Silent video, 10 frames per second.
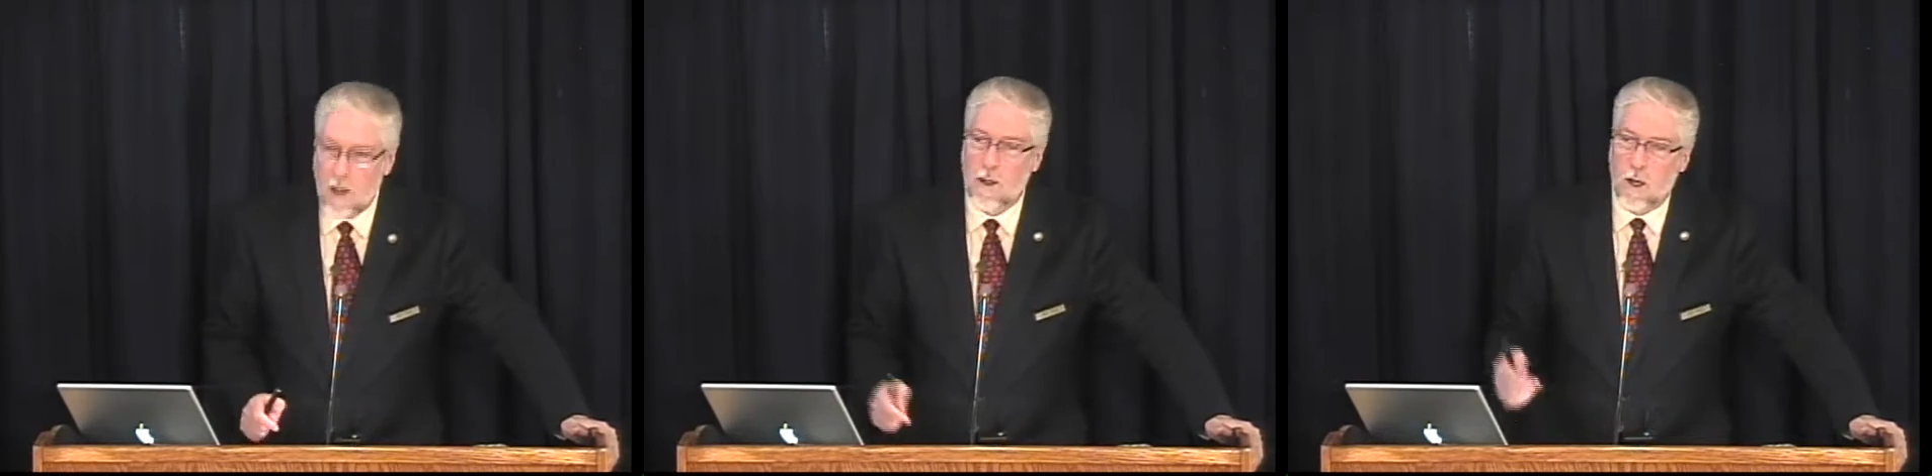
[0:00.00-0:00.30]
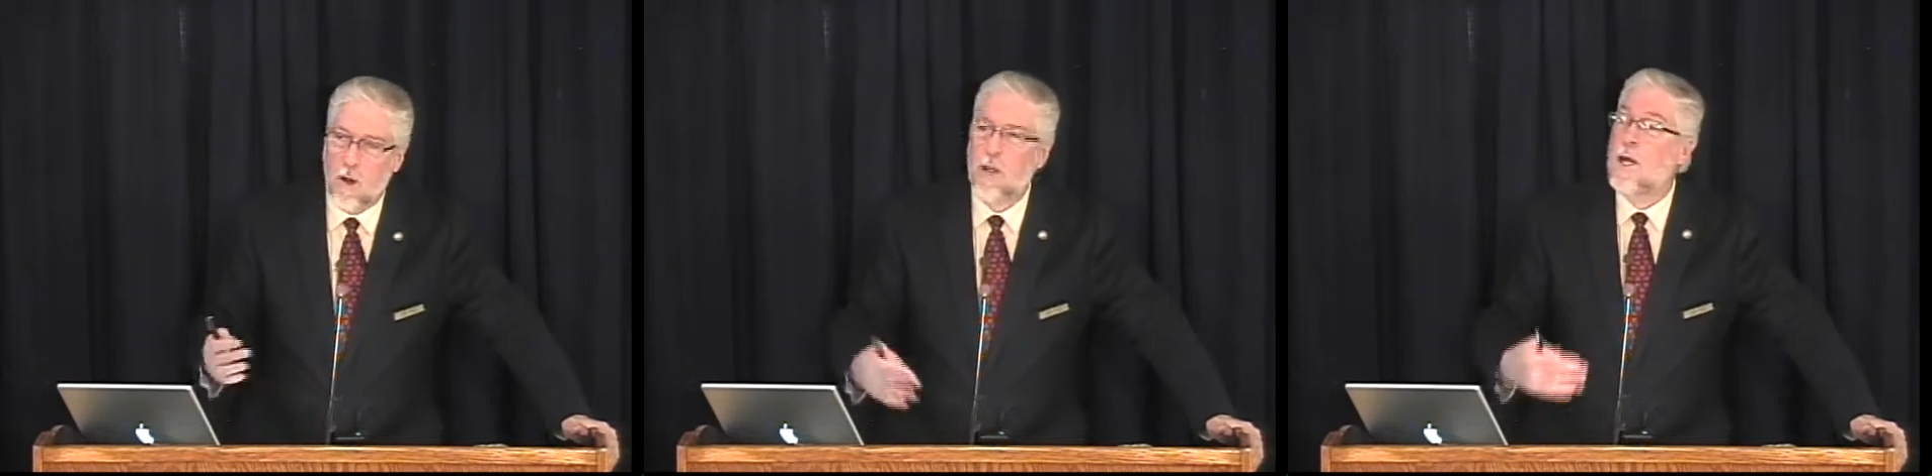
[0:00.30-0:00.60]
They
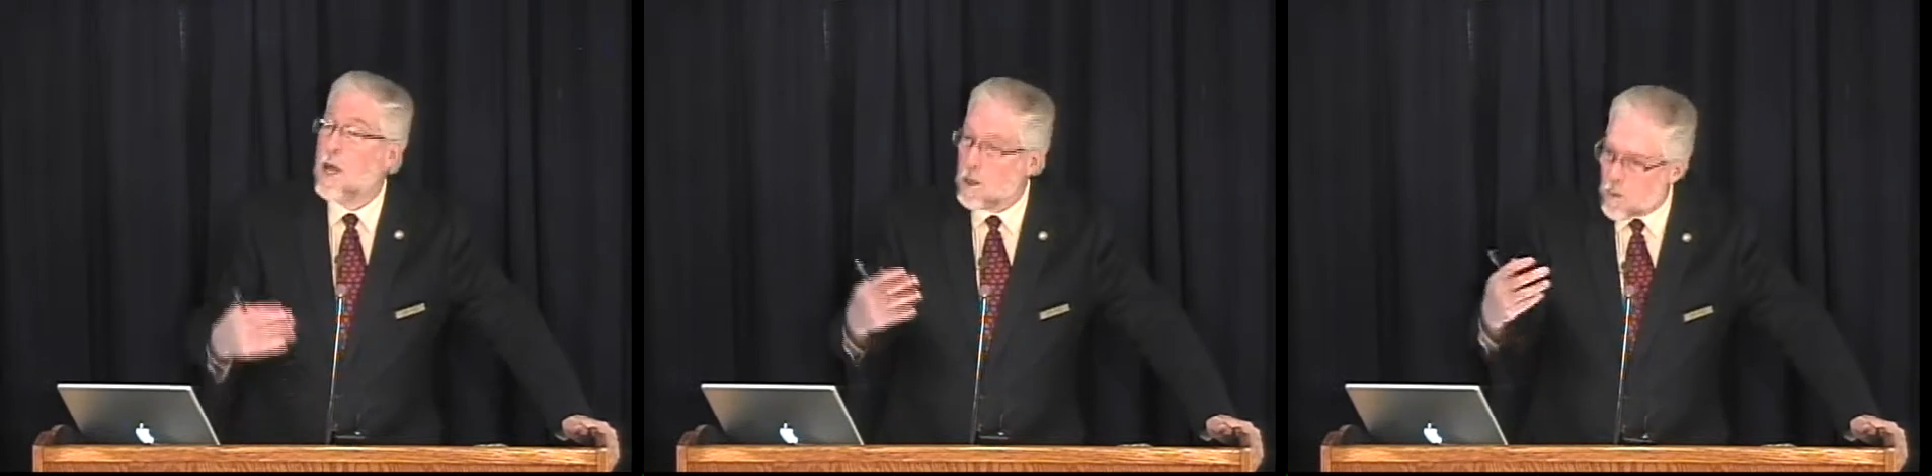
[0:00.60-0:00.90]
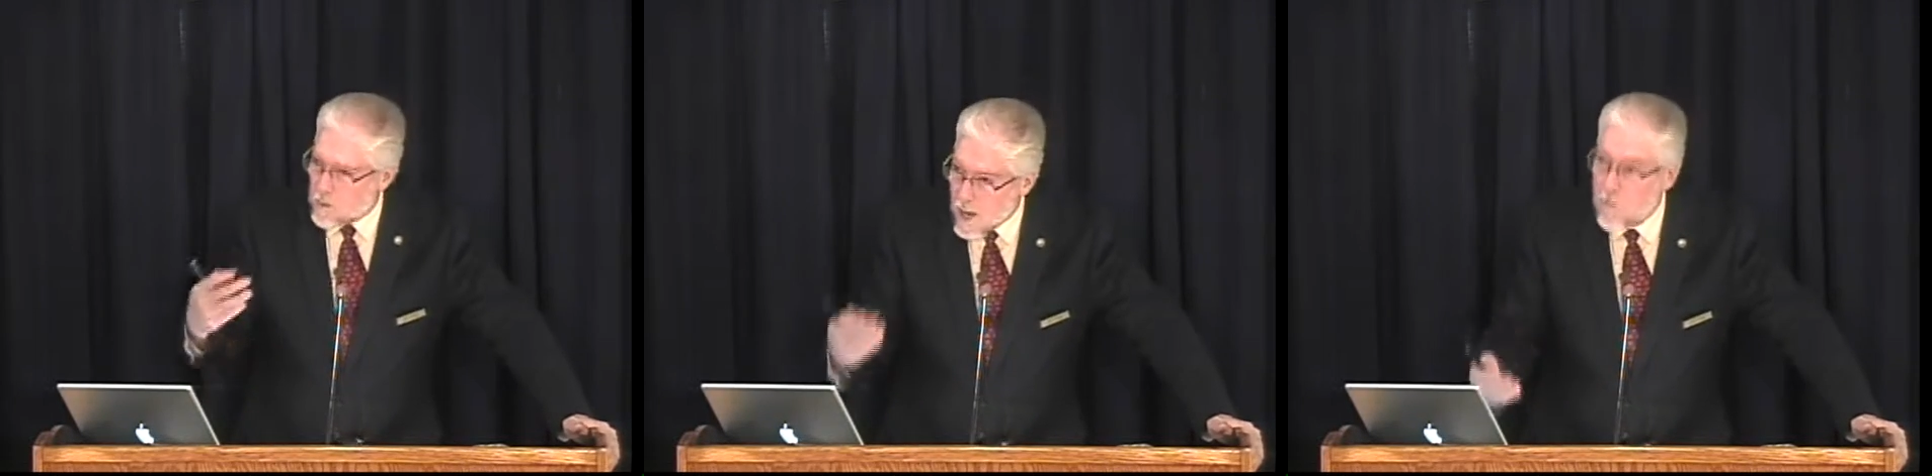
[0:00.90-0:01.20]
called it kingdom
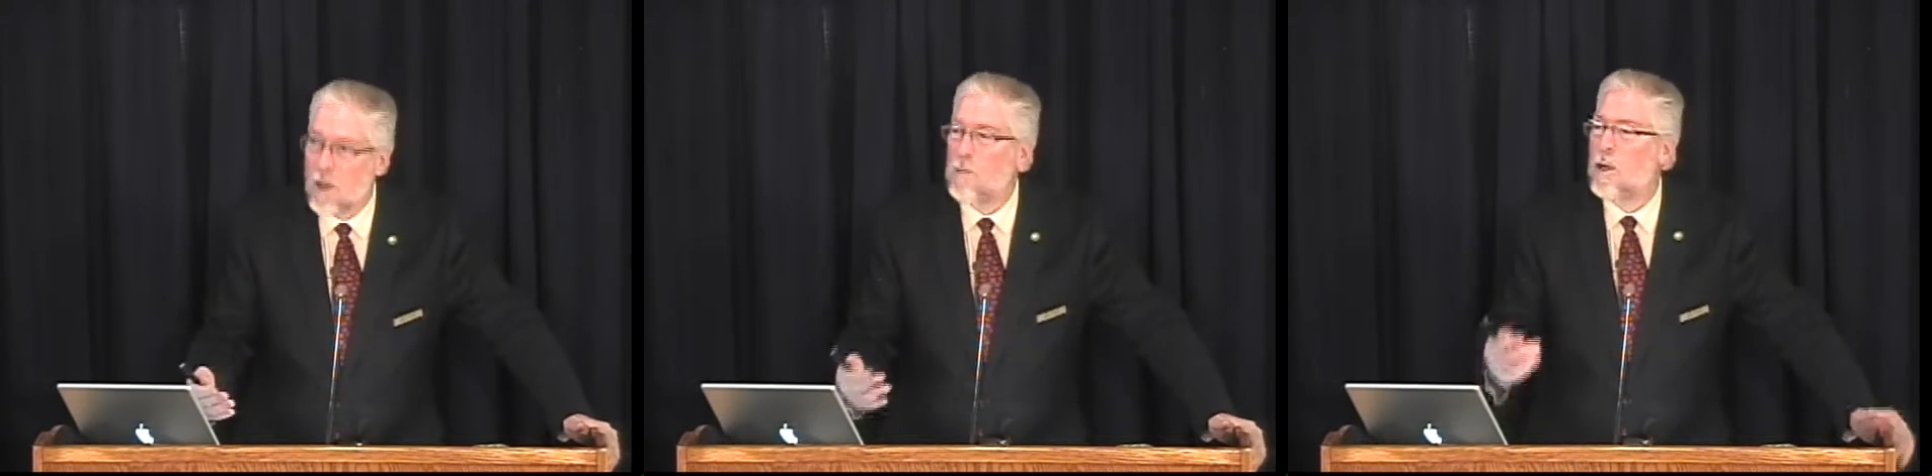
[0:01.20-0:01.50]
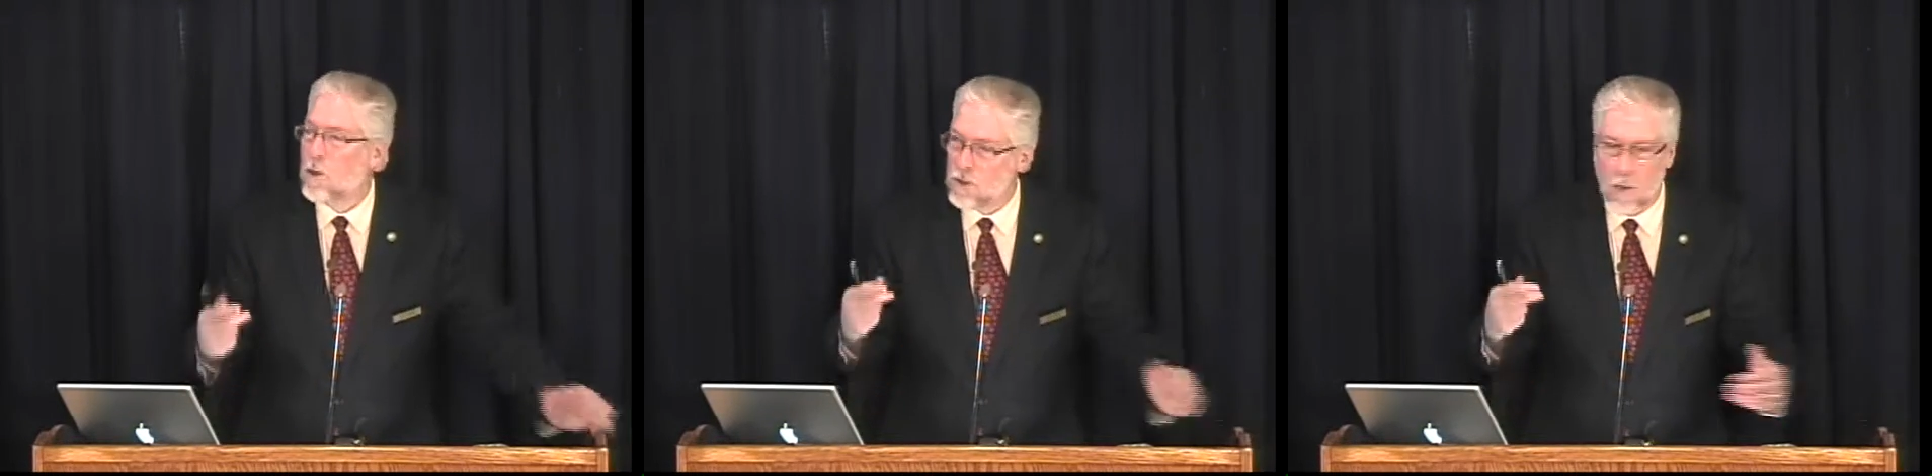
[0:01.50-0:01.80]
of heaven
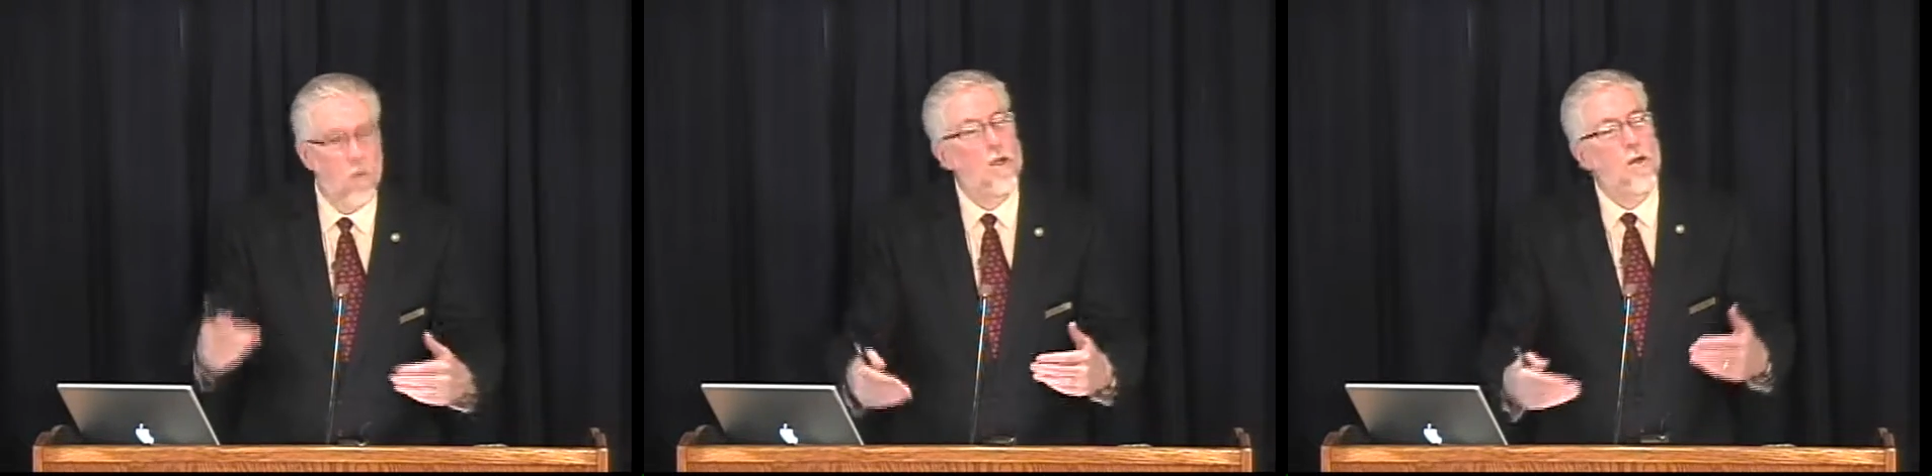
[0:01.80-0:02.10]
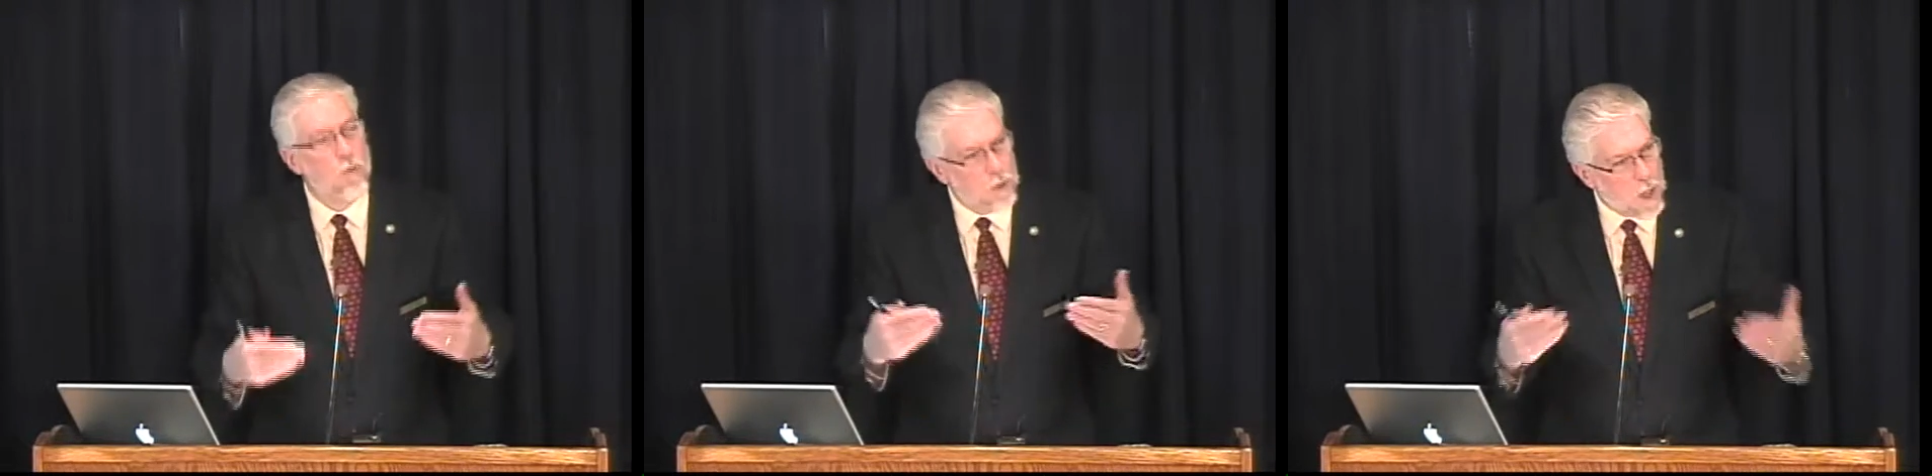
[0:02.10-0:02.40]
because they wouldn't use